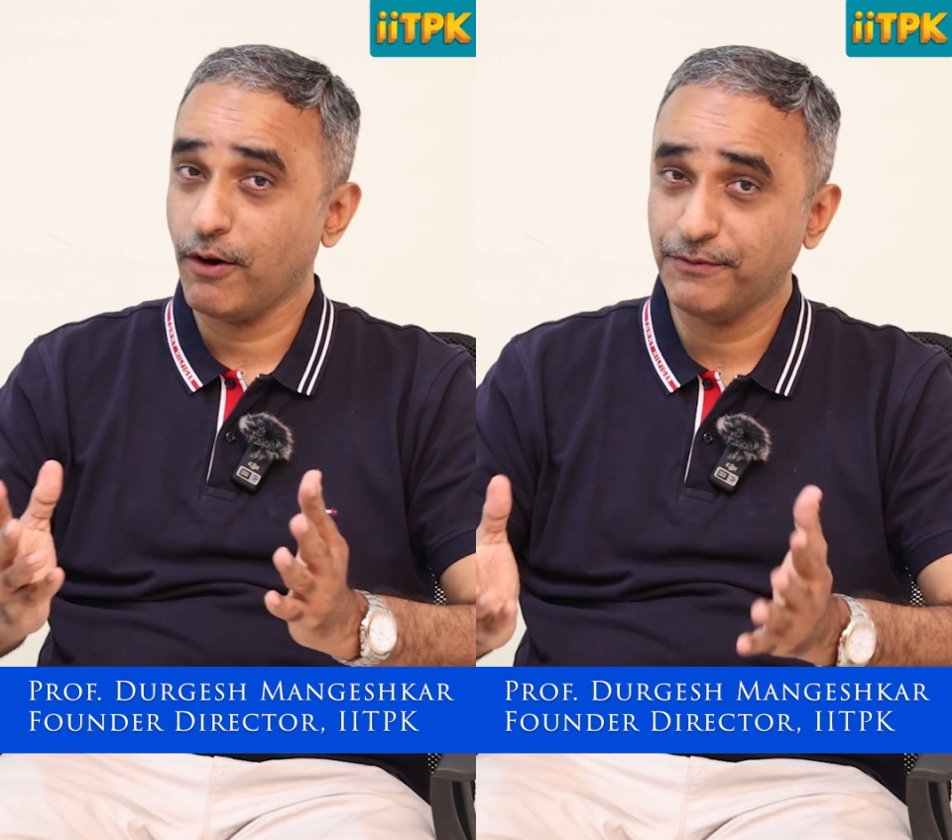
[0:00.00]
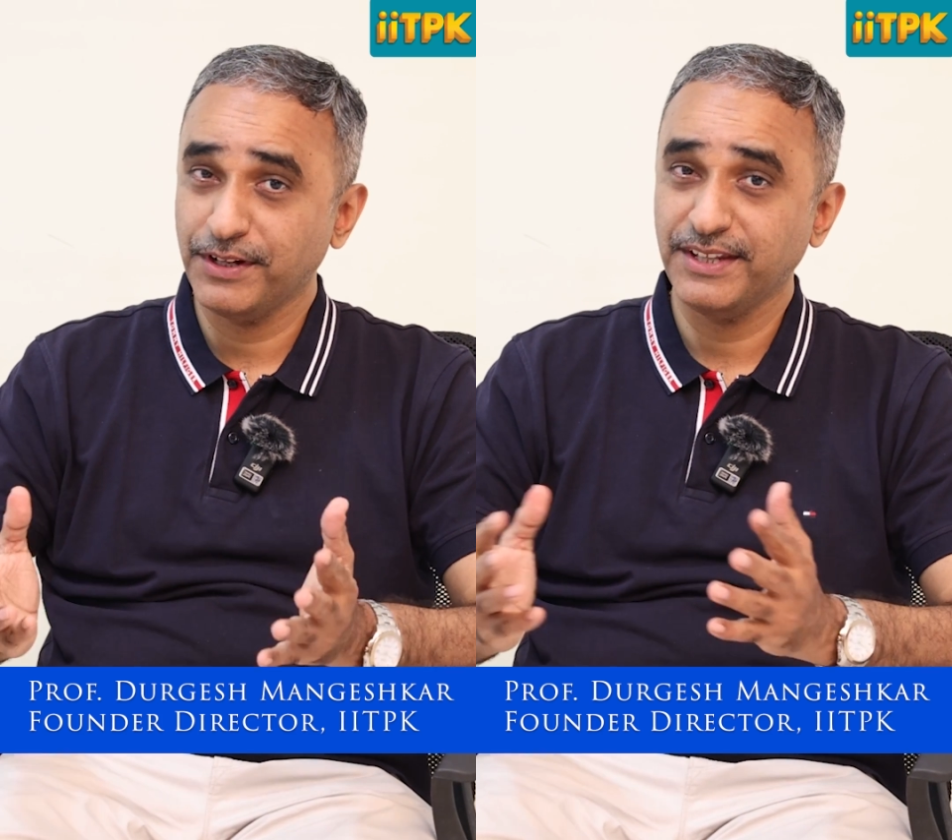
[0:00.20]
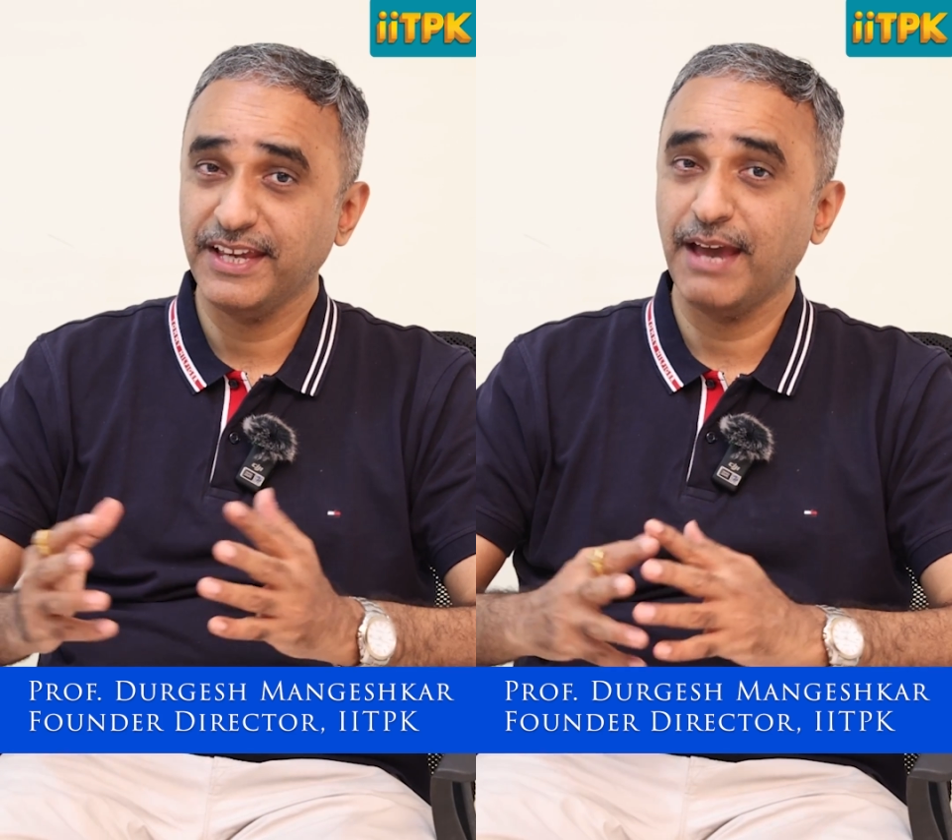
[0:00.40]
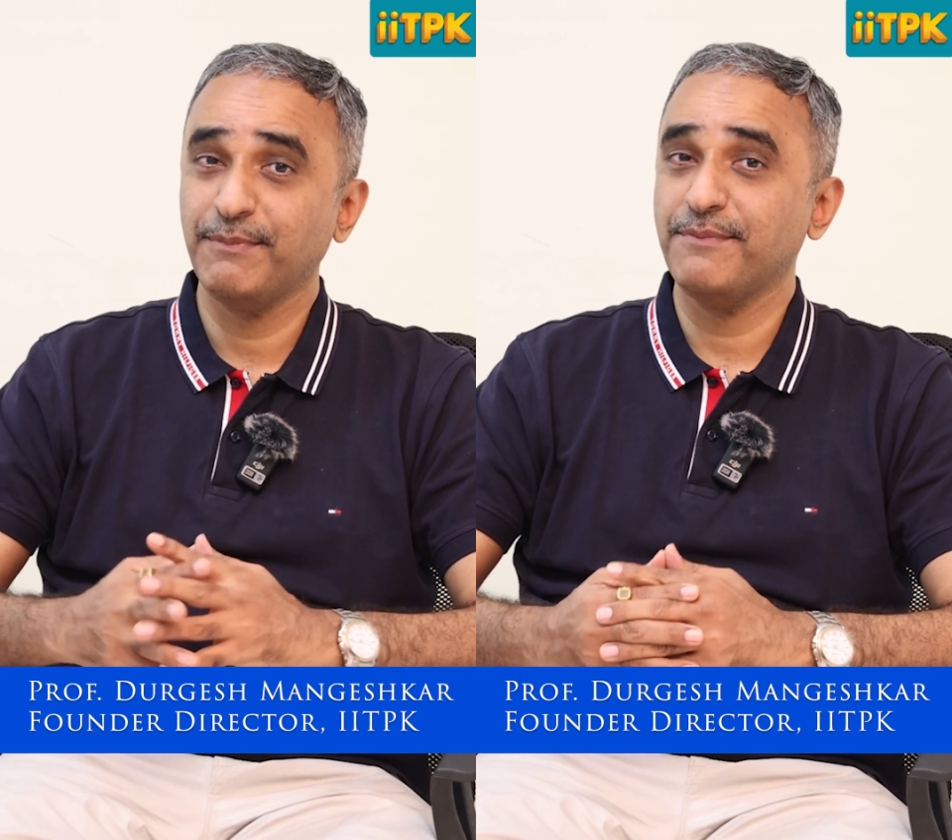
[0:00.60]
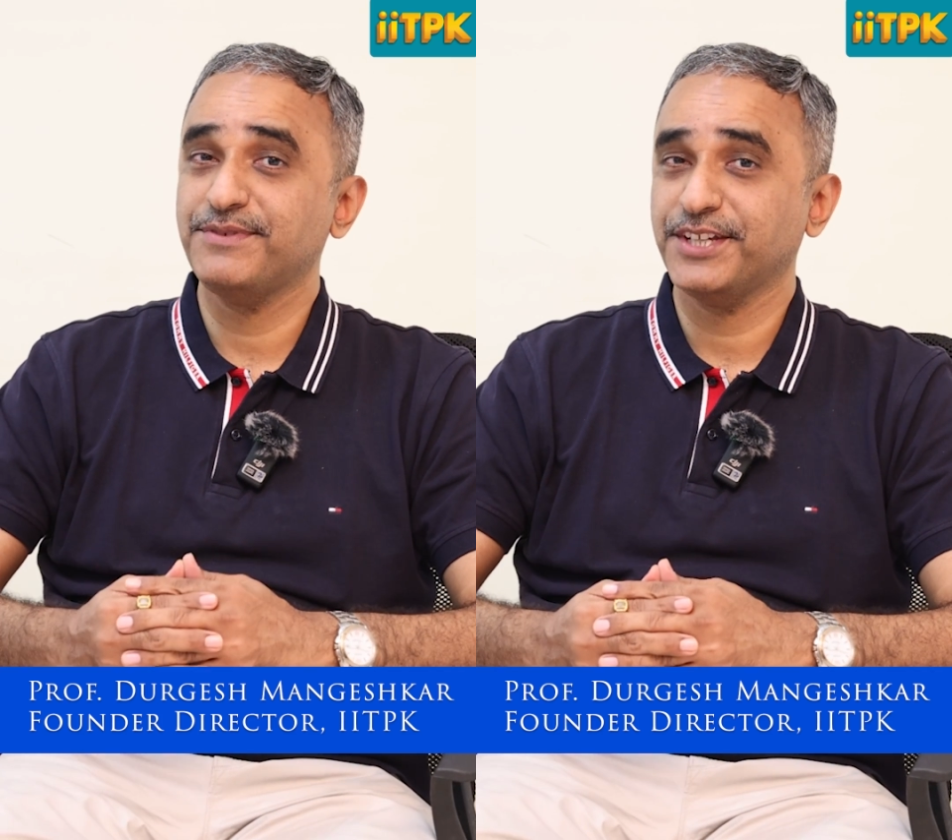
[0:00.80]
often in the
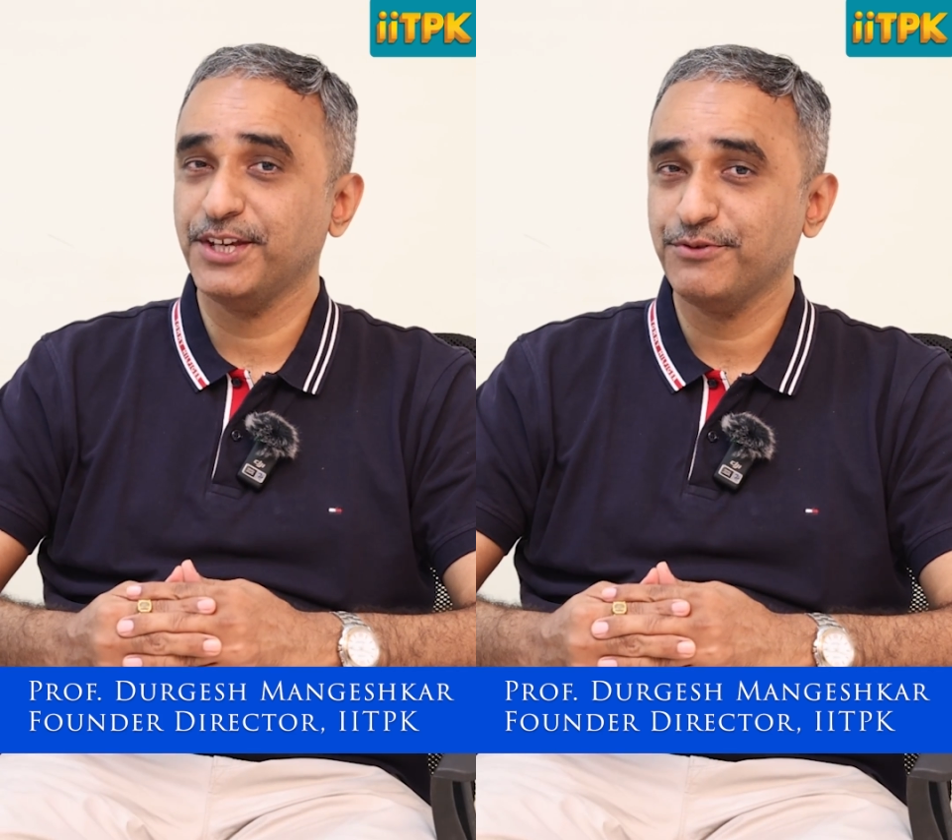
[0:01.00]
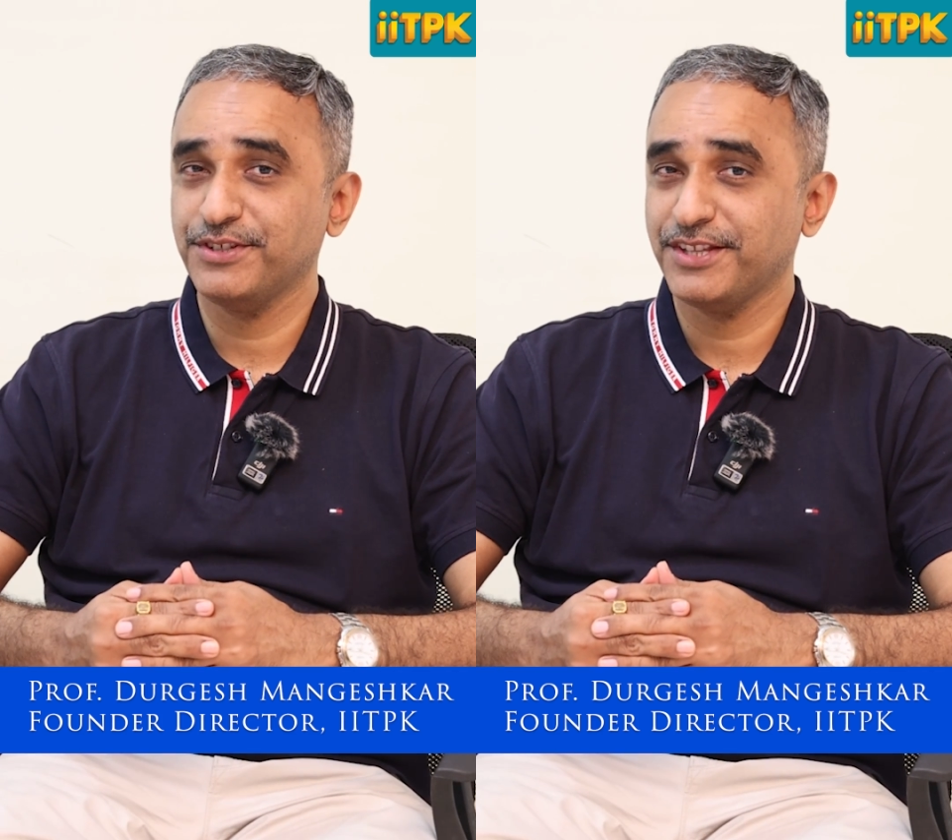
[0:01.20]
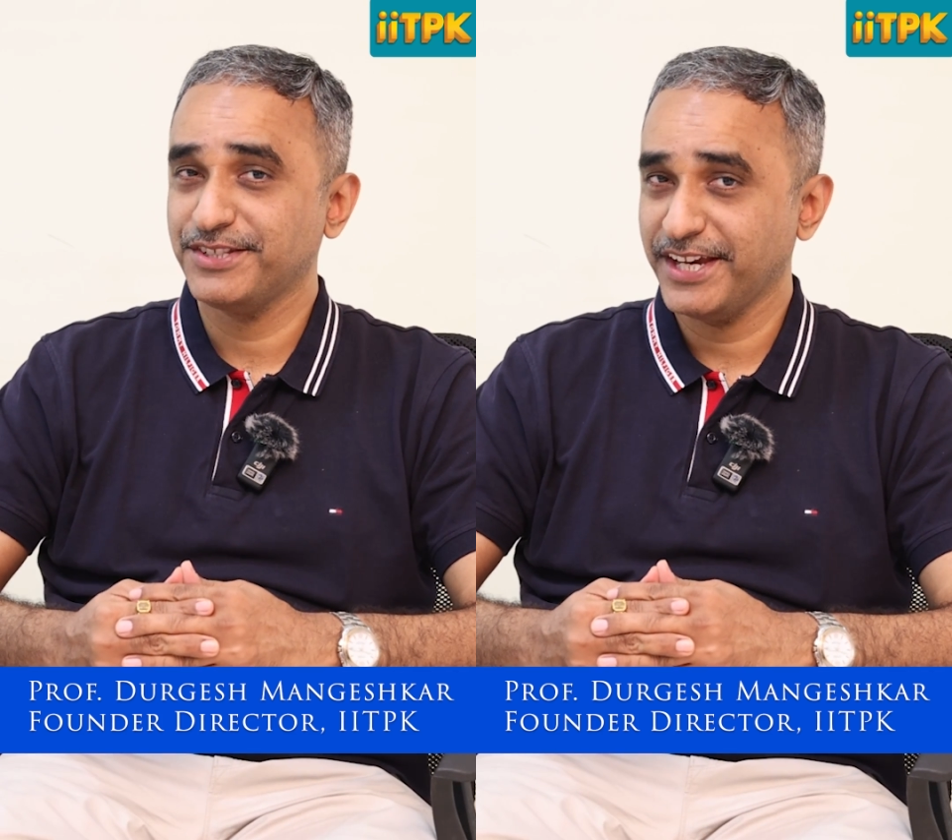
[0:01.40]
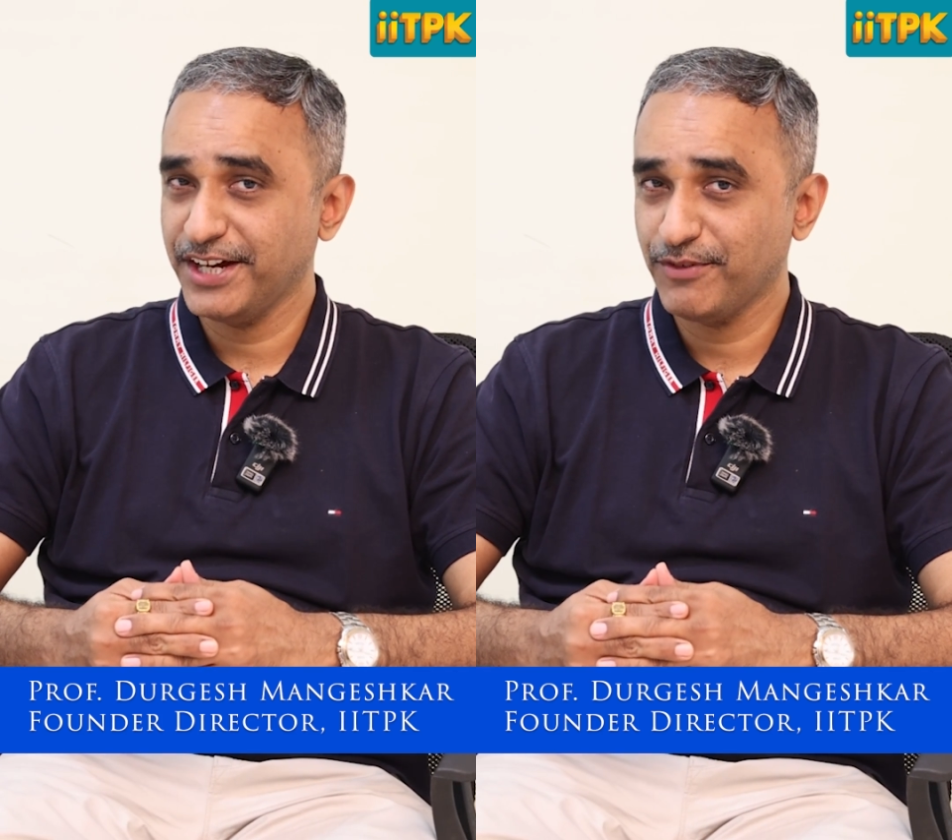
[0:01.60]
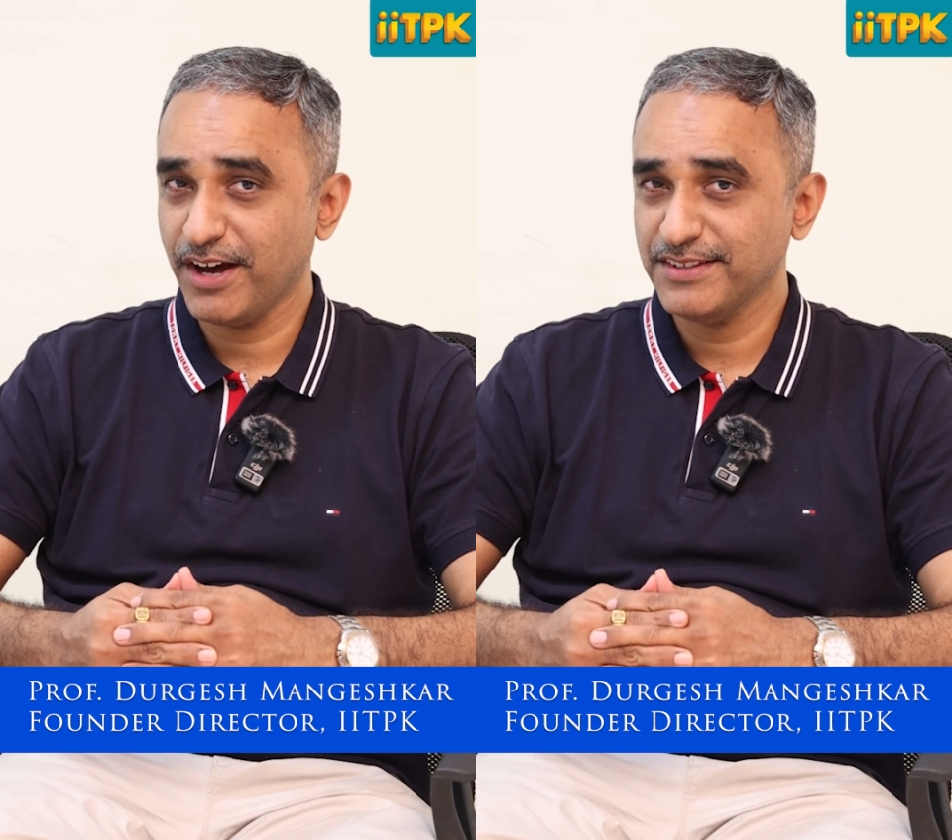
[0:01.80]
MAMCQs in the
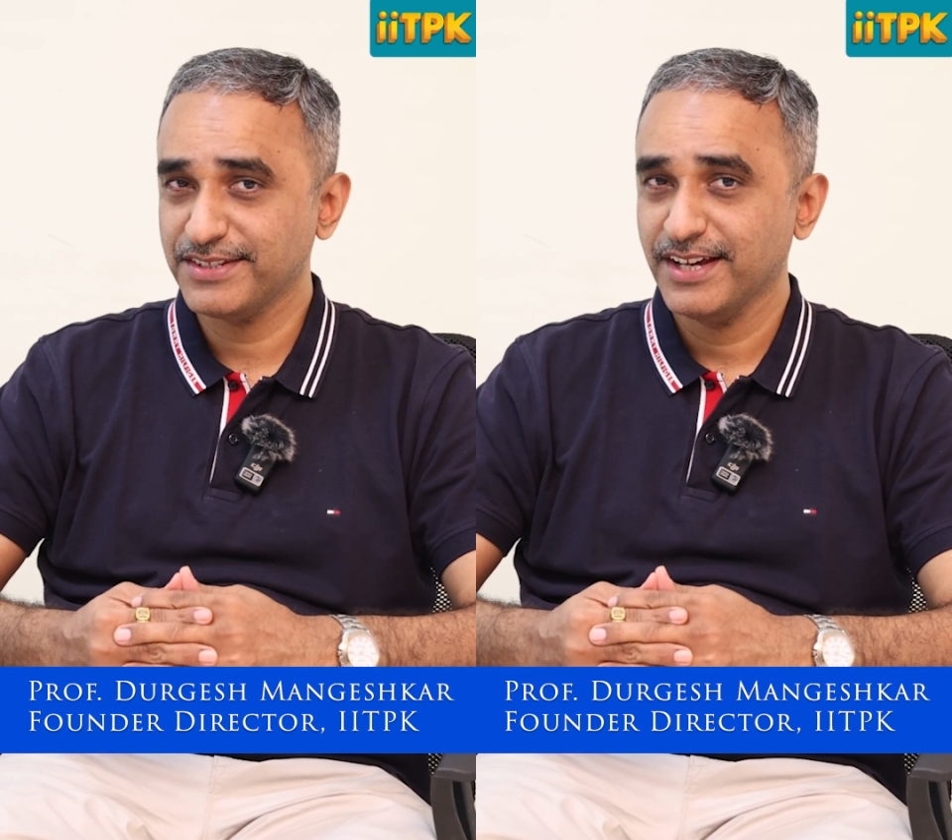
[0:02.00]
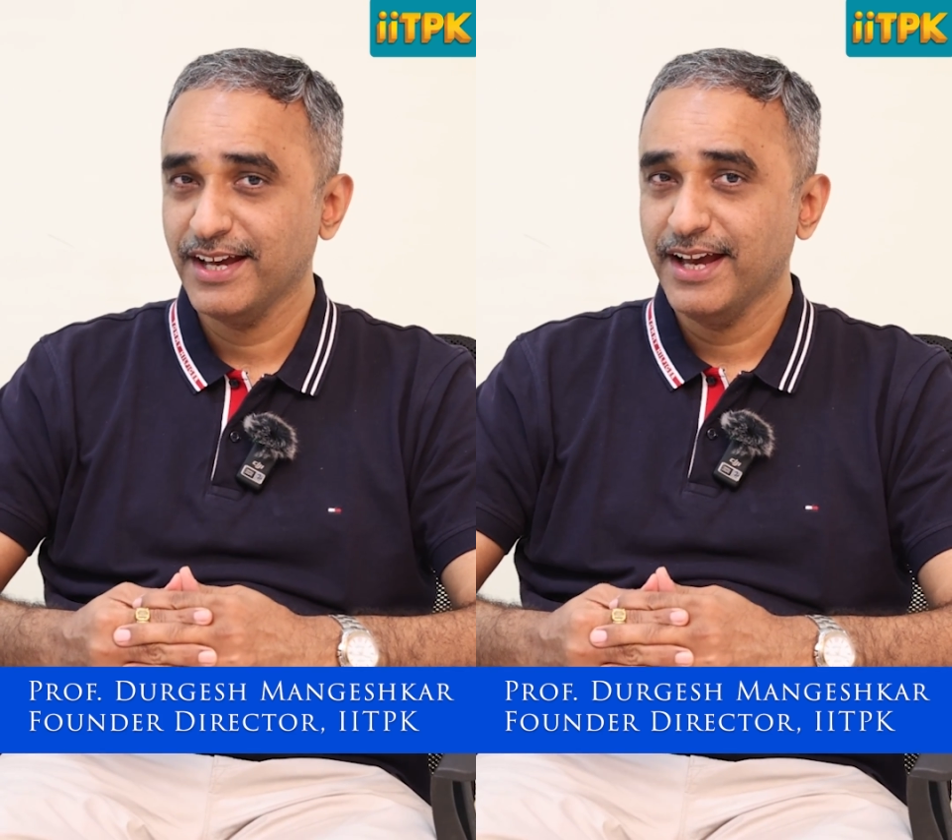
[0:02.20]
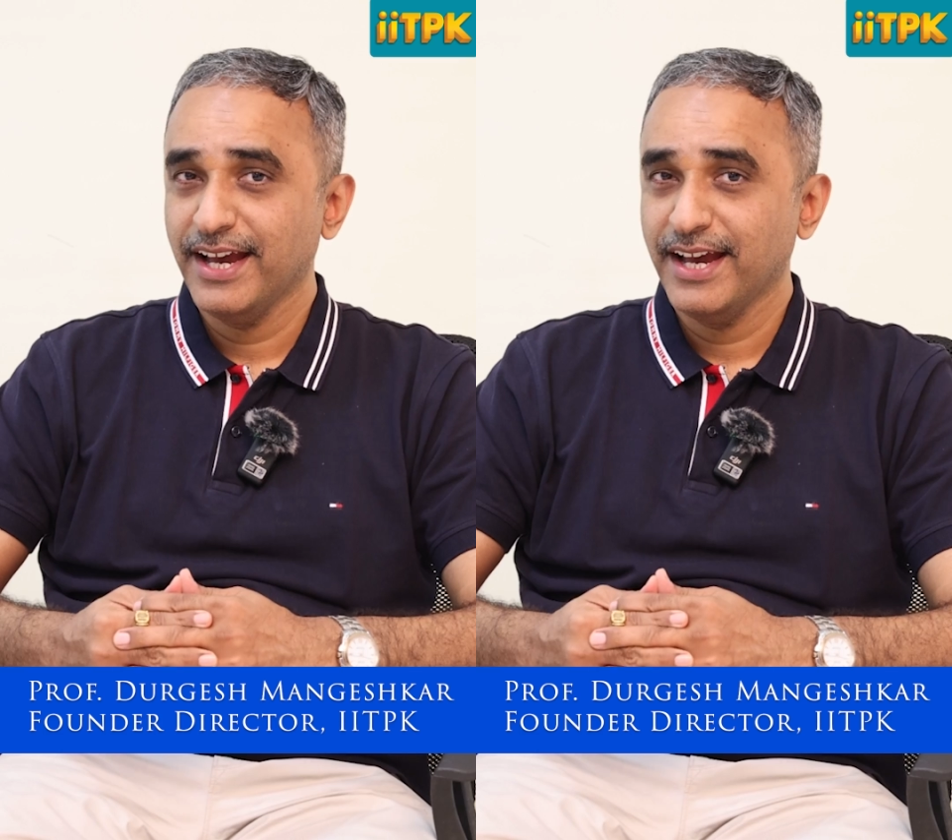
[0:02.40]
JEE Advanced.